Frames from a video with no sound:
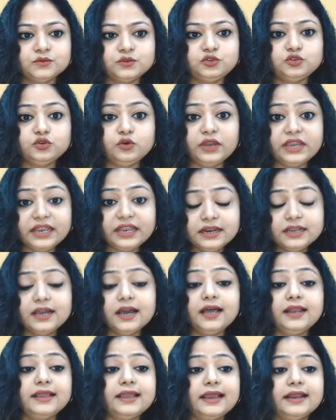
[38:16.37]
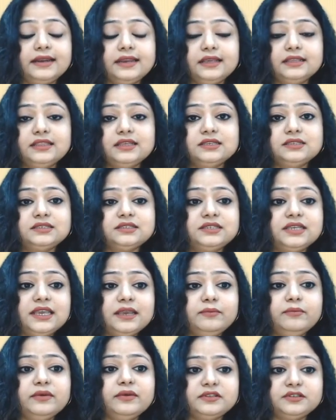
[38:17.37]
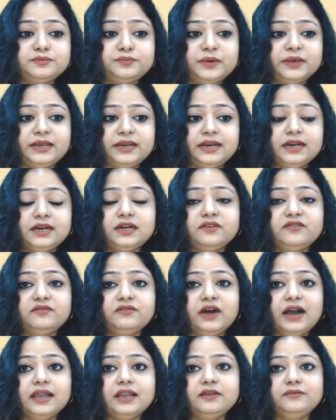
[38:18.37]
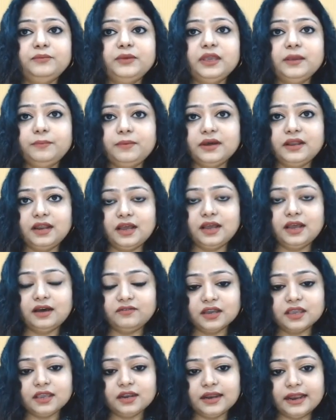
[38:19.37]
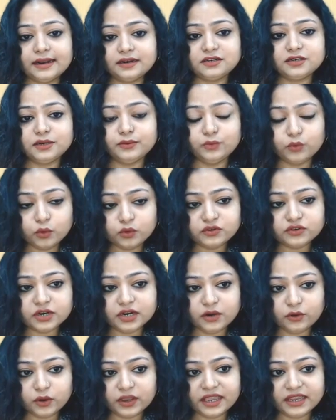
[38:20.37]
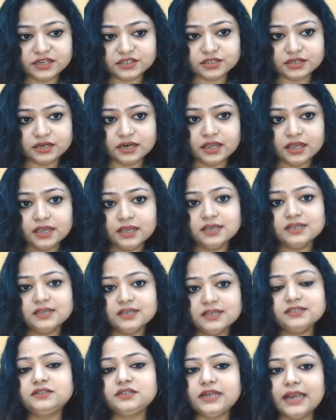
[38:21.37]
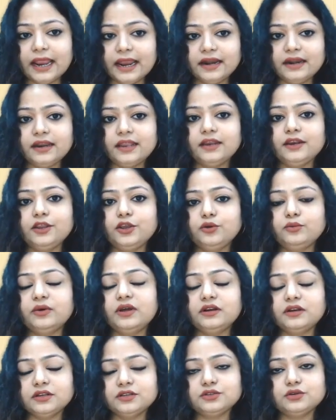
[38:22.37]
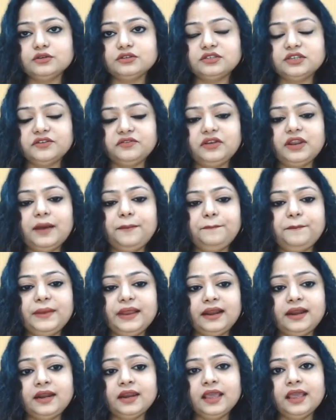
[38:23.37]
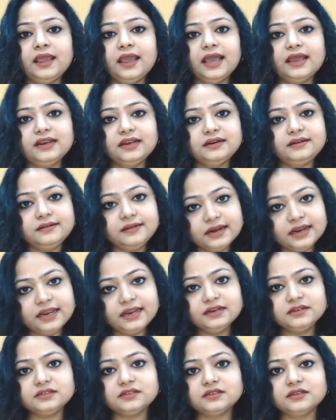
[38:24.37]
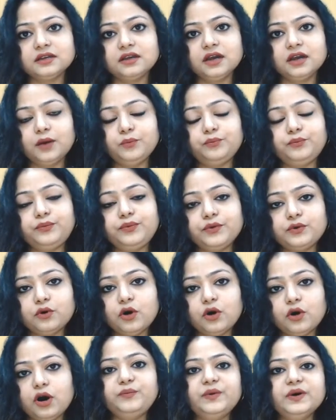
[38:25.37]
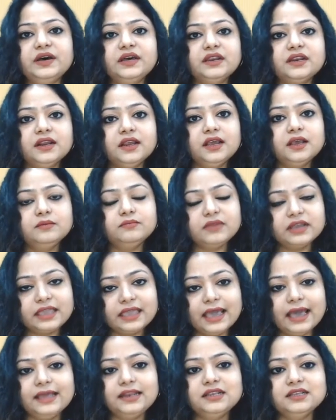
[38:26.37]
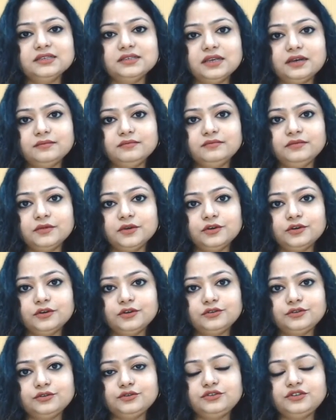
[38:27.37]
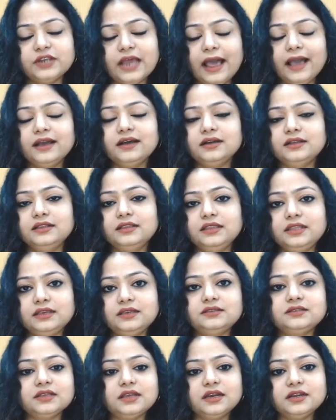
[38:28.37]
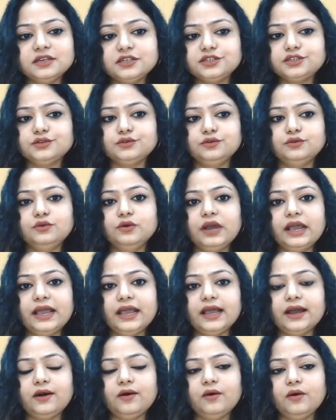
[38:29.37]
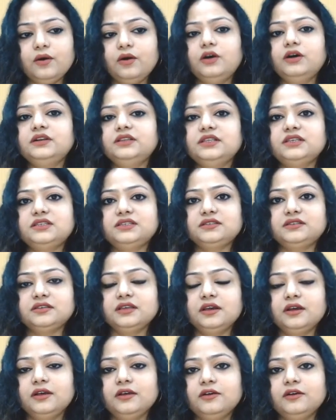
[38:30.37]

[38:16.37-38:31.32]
So, inculcating this team spirit while people are working at remote relocation is a trend in human resource development, and it needs a proper mechanism to tackle these issue or this